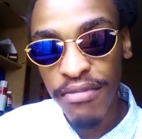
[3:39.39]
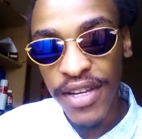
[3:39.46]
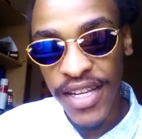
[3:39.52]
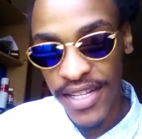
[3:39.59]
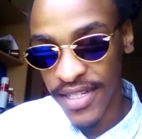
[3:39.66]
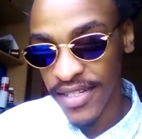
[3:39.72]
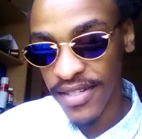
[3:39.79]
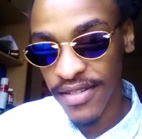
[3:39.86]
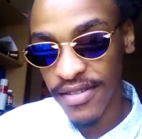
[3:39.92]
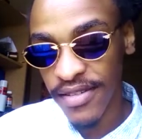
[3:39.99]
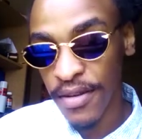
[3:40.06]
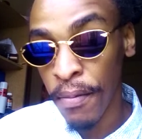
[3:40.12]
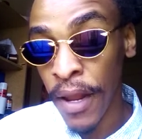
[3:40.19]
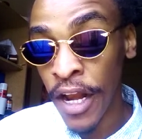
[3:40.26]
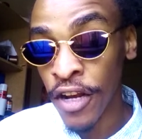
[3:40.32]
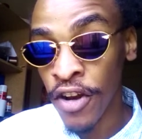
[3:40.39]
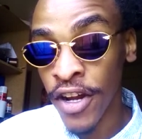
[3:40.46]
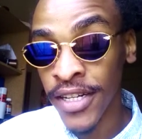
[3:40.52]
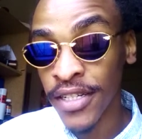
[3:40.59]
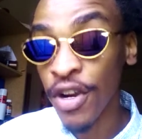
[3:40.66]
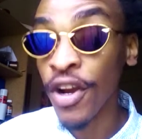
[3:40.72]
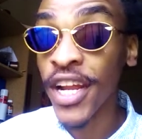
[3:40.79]
is dependent
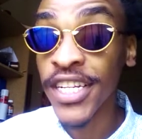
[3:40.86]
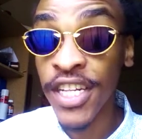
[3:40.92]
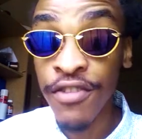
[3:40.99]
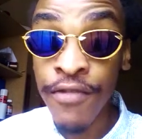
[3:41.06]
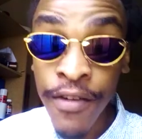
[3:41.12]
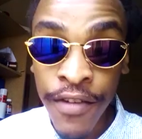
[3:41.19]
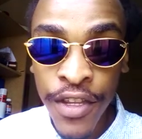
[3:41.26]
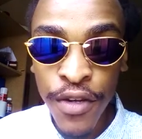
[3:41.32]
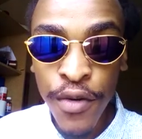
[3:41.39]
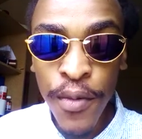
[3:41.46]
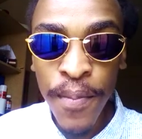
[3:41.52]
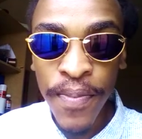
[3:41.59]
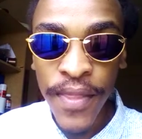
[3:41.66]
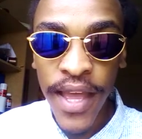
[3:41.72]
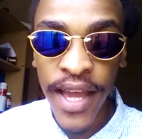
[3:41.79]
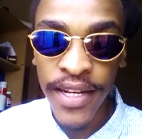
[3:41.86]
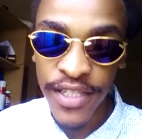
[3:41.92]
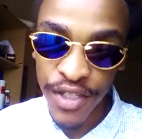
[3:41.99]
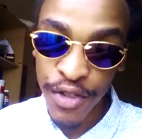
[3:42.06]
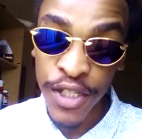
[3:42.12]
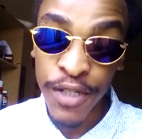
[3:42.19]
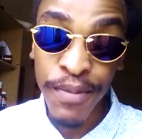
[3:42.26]
on collected revenue and
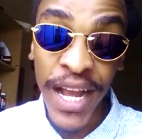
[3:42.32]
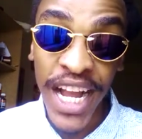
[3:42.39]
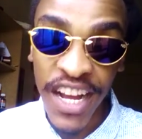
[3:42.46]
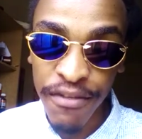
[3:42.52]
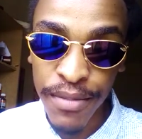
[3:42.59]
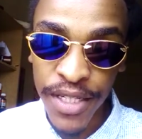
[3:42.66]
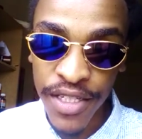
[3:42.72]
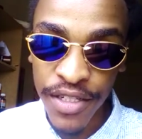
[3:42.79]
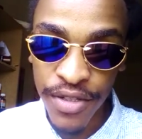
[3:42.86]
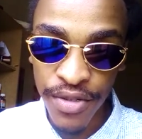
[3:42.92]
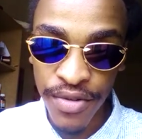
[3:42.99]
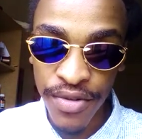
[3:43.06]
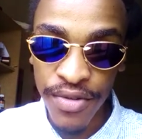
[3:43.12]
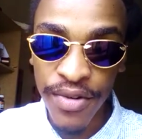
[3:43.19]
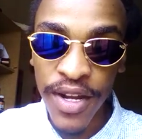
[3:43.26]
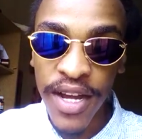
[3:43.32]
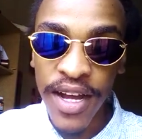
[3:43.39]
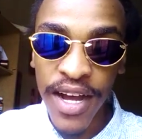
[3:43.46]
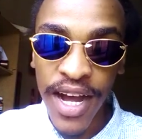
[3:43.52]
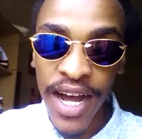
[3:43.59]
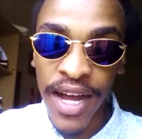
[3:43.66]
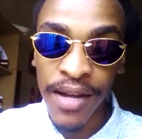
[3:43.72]
is used by government to
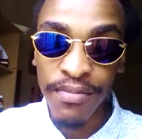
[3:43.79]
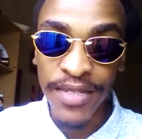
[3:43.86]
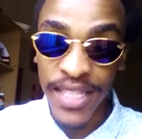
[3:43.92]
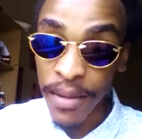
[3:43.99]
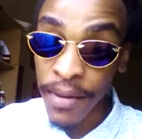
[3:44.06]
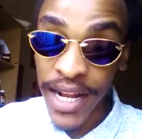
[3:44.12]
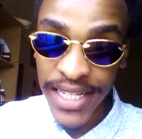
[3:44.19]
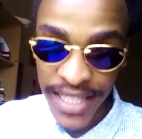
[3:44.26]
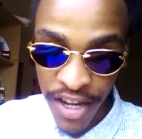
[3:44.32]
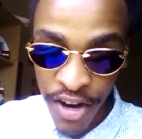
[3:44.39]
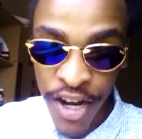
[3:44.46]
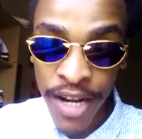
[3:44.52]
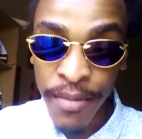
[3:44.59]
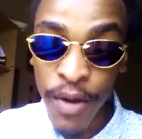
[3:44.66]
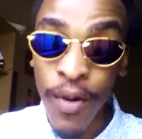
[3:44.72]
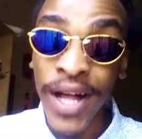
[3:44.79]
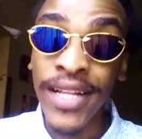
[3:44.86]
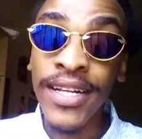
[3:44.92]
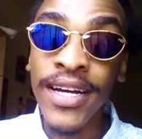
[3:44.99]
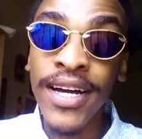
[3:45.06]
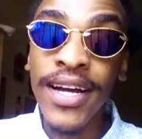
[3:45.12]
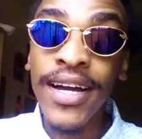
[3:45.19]
stabilize the economy,
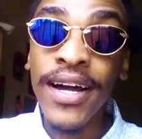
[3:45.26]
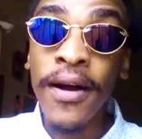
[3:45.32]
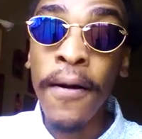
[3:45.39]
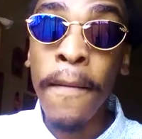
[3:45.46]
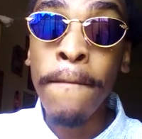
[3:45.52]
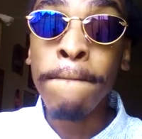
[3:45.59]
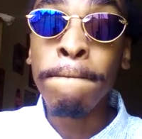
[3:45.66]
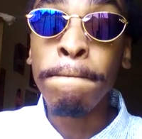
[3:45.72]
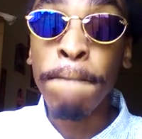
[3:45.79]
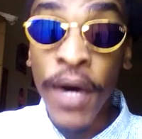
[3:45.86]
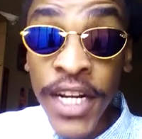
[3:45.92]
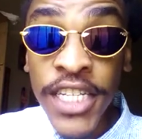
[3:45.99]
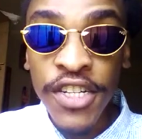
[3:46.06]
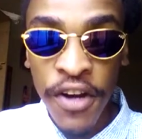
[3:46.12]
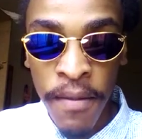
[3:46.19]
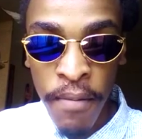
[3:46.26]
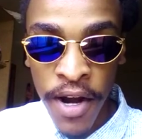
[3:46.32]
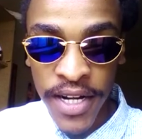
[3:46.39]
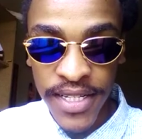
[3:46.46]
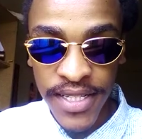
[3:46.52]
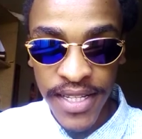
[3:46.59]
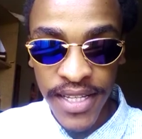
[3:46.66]
while monetary
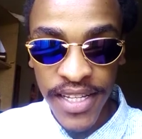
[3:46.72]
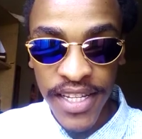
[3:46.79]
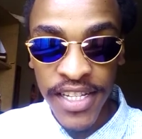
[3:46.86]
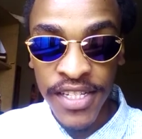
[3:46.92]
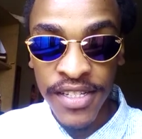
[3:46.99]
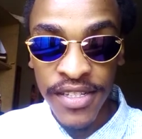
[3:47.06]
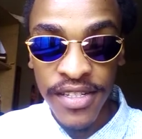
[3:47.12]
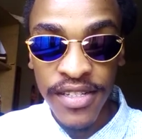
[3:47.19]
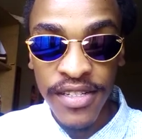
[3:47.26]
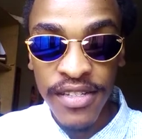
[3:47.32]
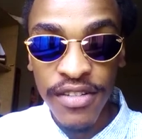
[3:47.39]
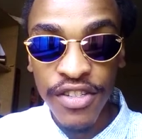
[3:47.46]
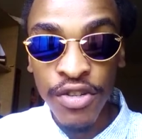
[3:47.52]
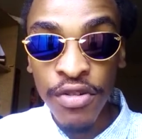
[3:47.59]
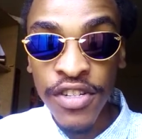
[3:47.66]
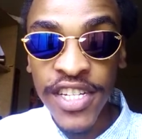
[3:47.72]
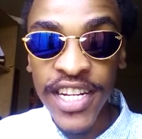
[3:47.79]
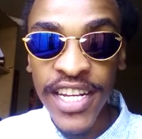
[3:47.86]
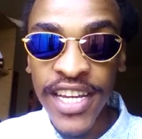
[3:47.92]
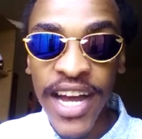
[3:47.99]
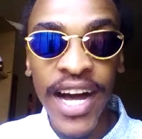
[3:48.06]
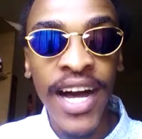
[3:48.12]
policy is
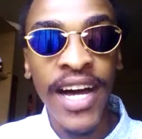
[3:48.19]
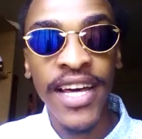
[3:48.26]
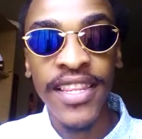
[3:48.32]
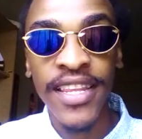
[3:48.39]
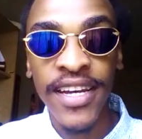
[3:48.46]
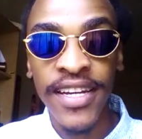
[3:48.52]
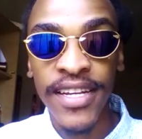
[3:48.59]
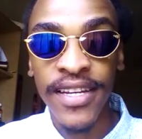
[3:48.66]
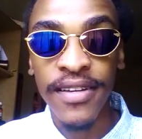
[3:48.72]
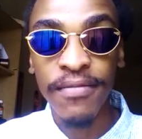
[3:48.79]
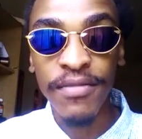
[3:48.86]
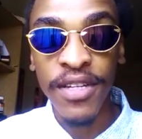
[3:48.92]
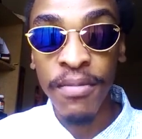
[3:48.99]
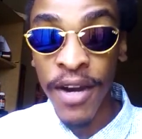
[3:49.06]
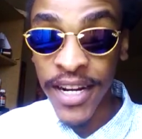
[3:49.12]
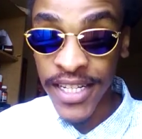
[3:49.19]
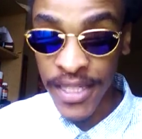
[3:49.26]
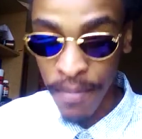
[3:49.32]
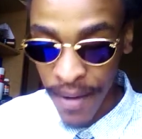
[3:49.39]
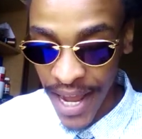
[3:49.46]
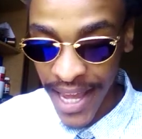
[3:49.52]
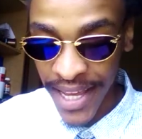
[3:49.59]
usually the demand and
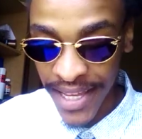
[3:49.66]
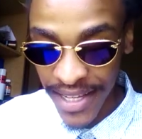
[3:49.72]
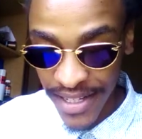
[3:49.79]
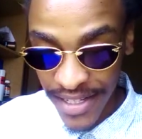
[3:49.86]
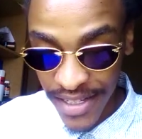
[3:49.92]
supply